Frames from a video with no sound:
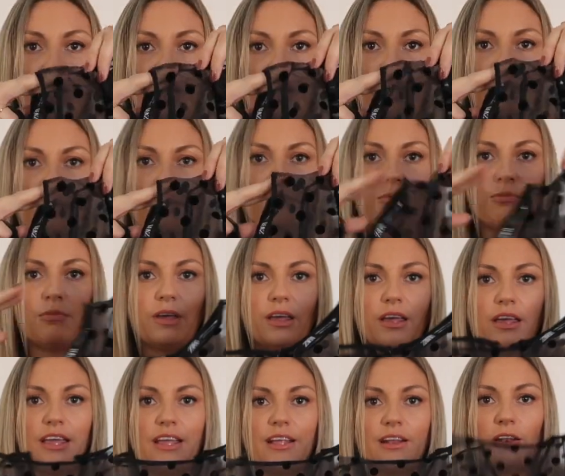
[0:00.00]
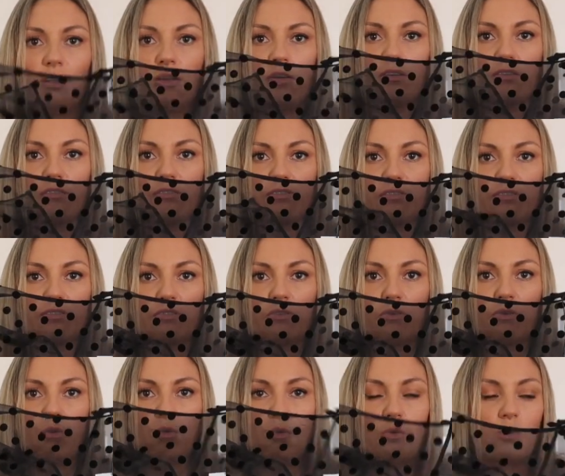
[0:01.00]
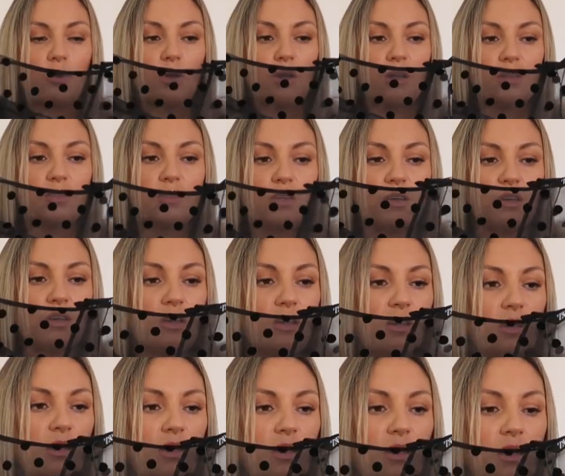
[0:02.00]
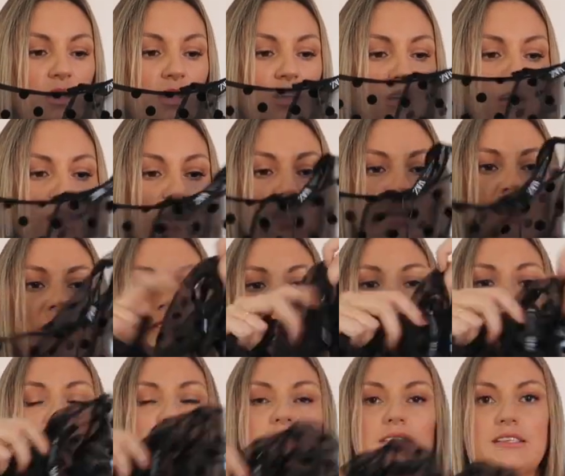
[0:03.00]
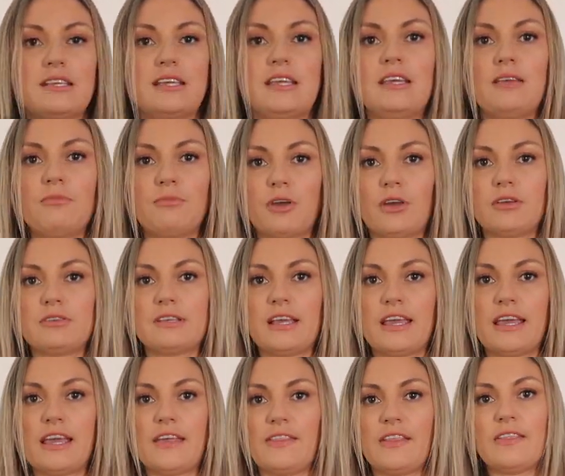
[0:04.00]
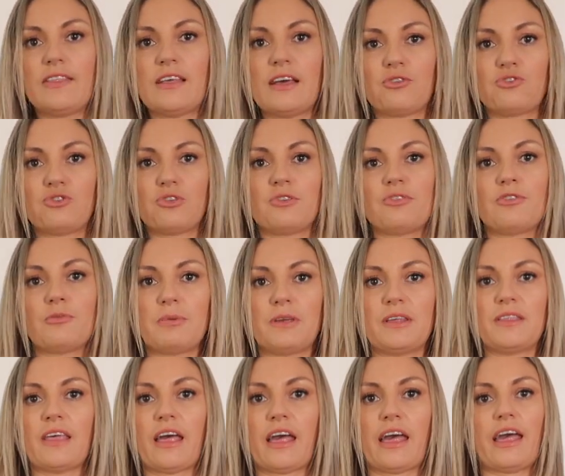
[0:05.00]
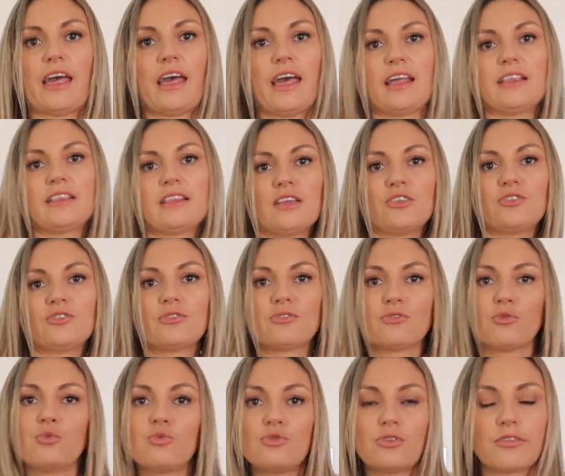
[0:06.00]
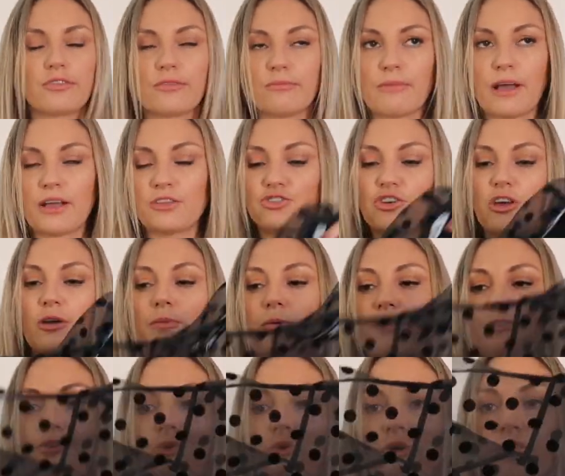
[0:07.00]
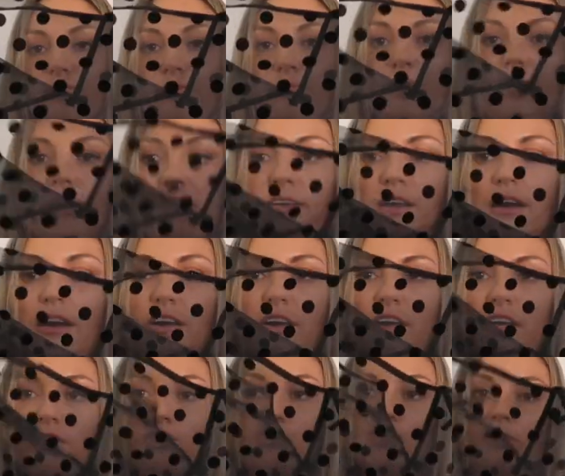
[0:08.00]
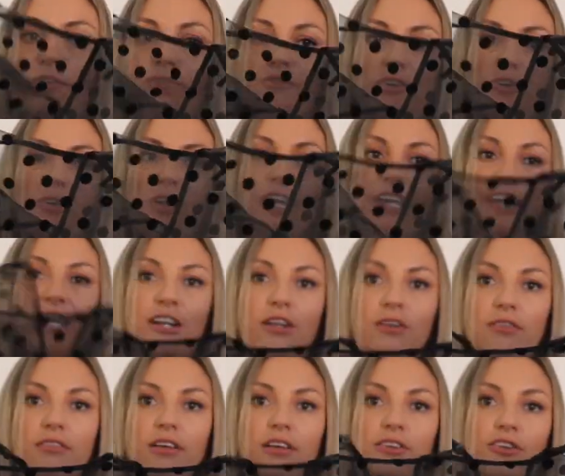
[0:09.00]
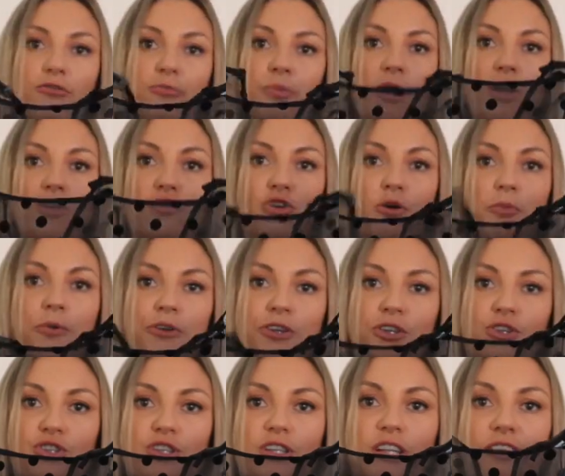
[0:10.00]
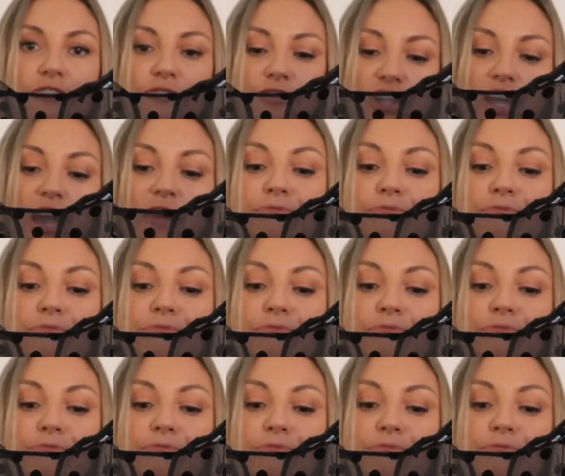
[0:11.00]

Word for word: it looks awkward. Like this seam goes here and then that's just a bit there, and it just all doesn't match up, if you ask me. I just feel like it looks like you put a top on underneath and you